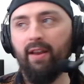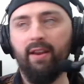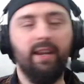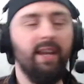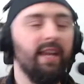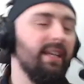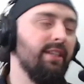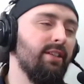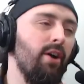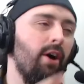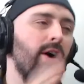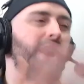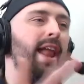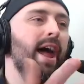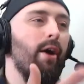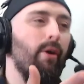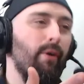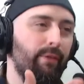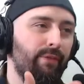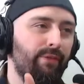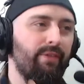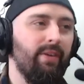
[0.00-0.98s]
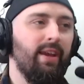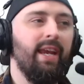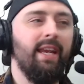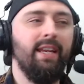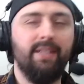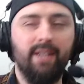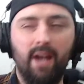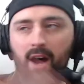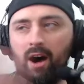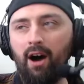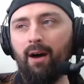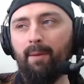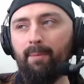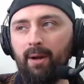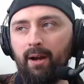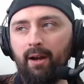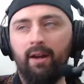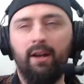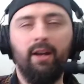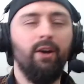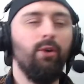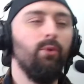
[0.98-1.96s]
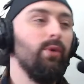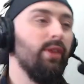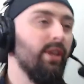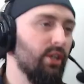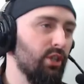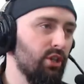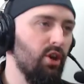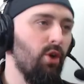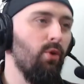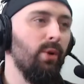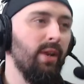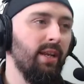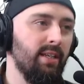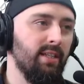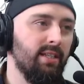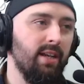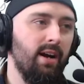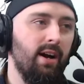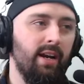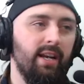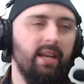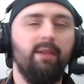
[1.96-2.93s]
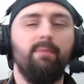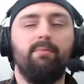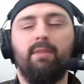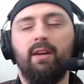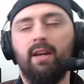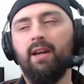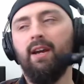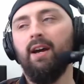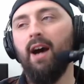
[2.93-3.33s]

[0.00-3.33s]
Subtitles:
He's not an elf, he's armor with a soul inside him.